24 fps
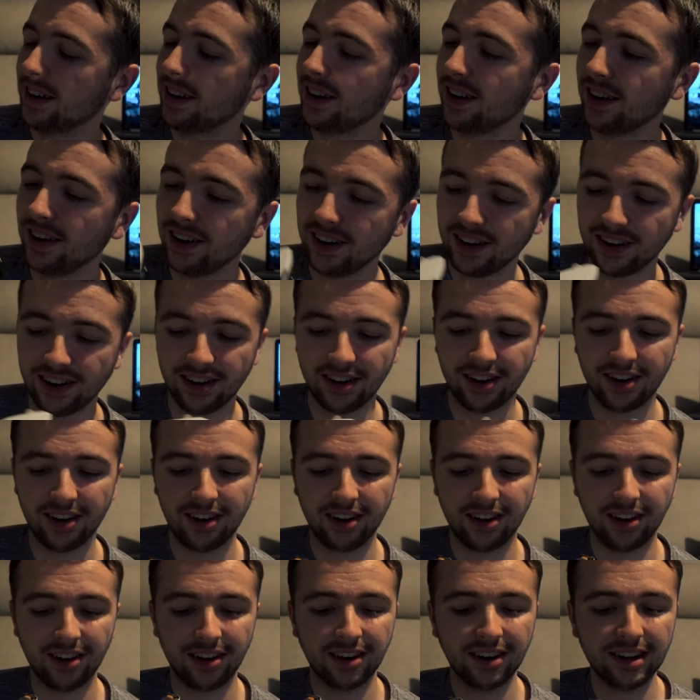
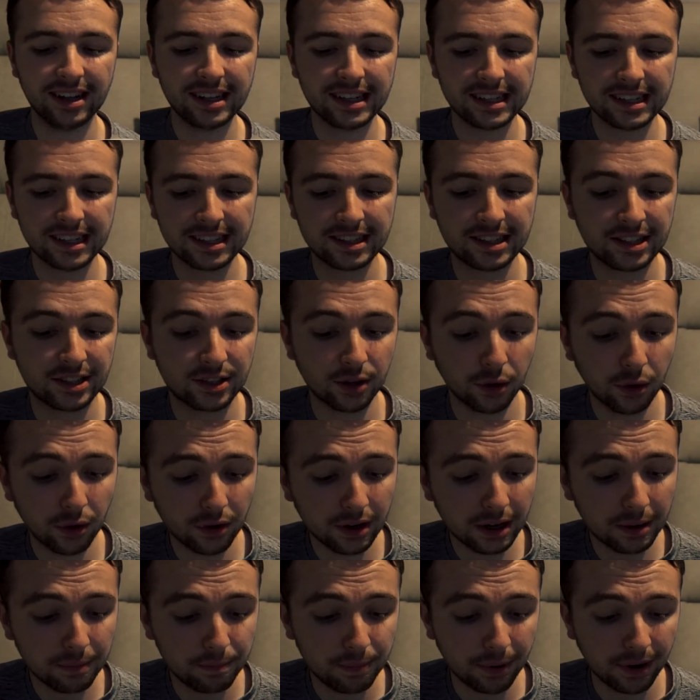Oh, this is
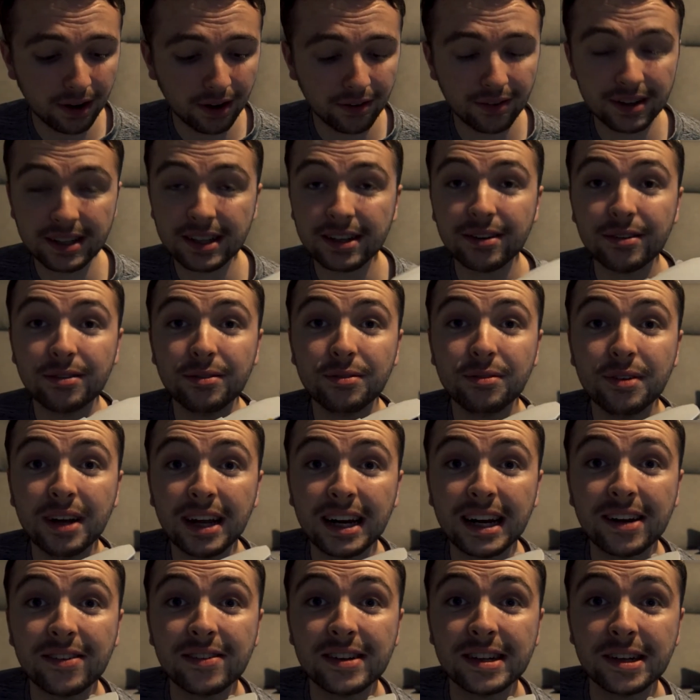adorable. I didn't
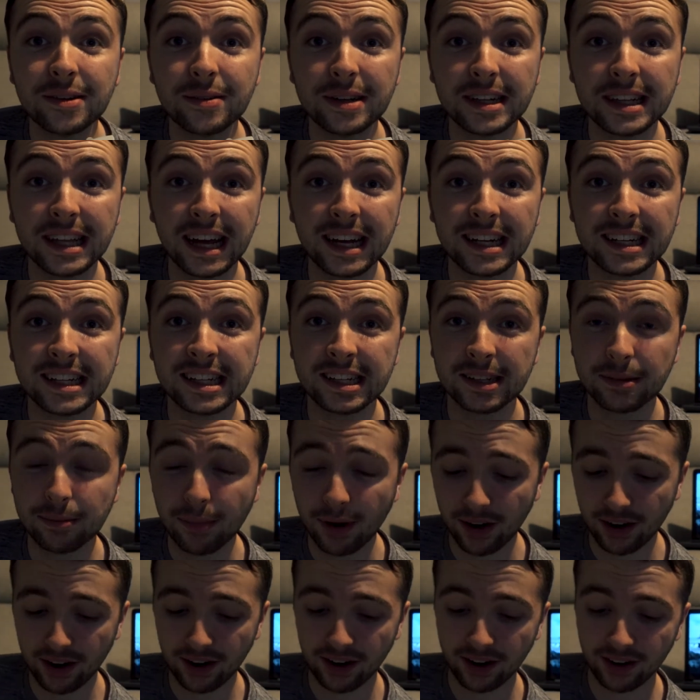realise it was that
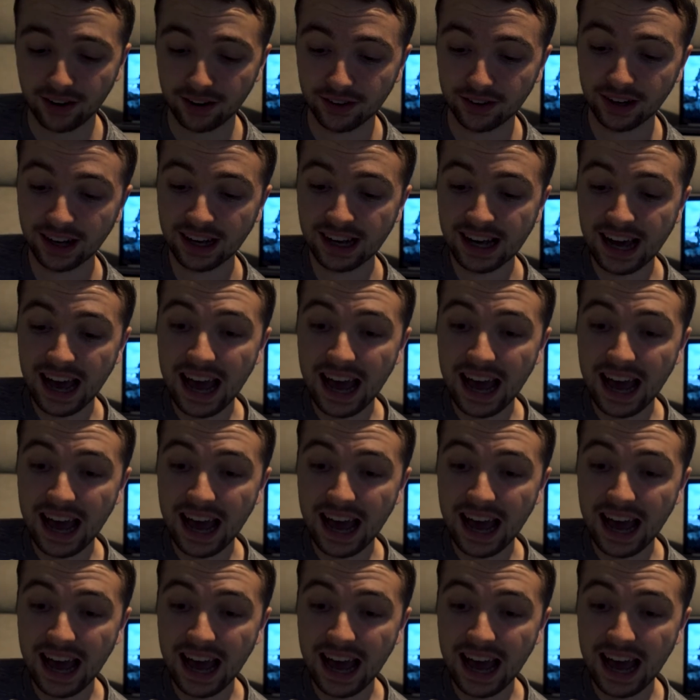small.